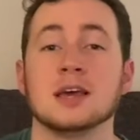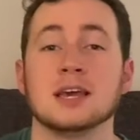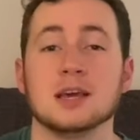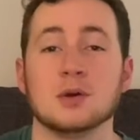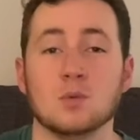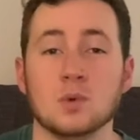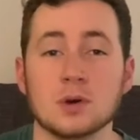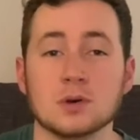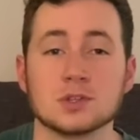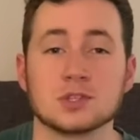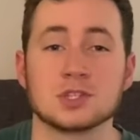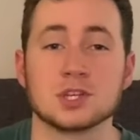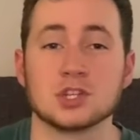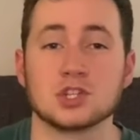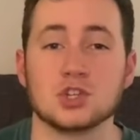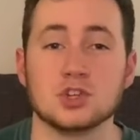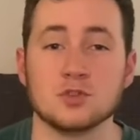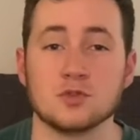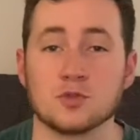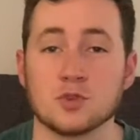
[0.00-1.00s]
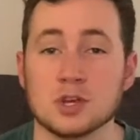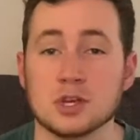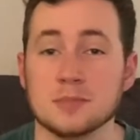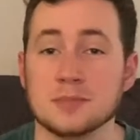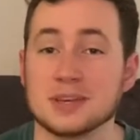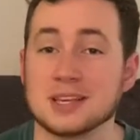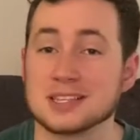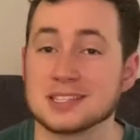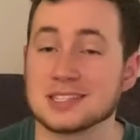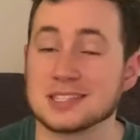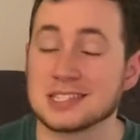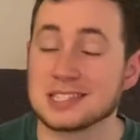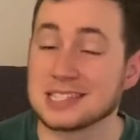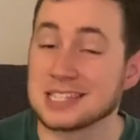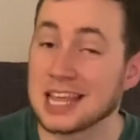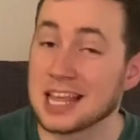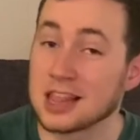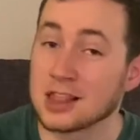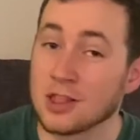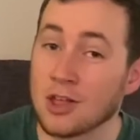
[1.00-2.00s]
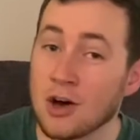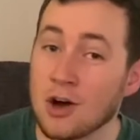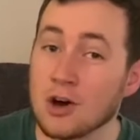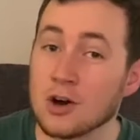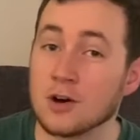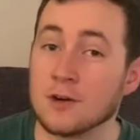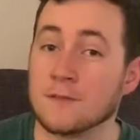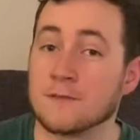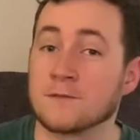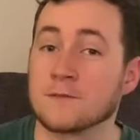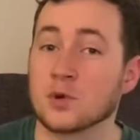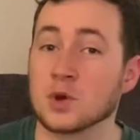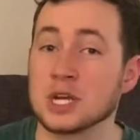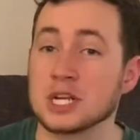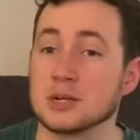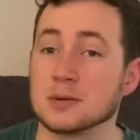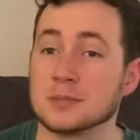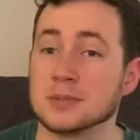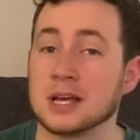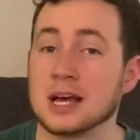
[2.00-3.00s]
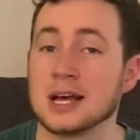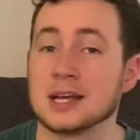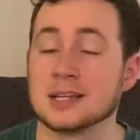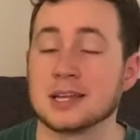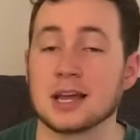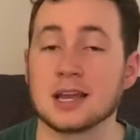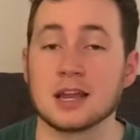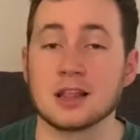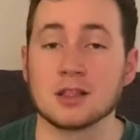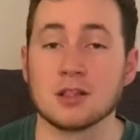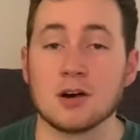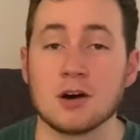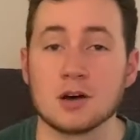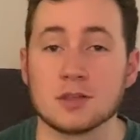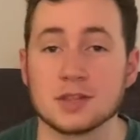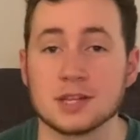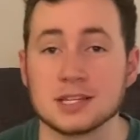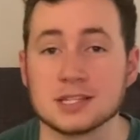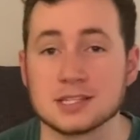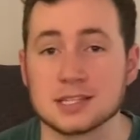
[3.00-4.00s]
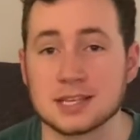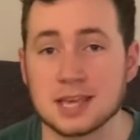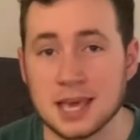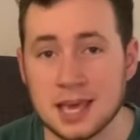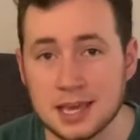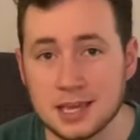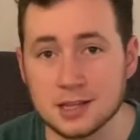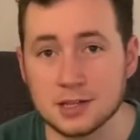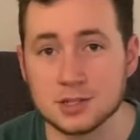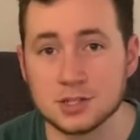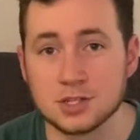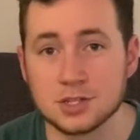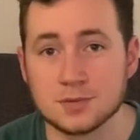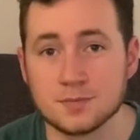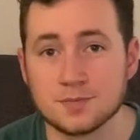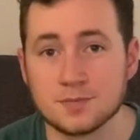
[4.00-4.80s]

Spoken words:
will set you free, because this is a law of freedom, not a law that is a cage.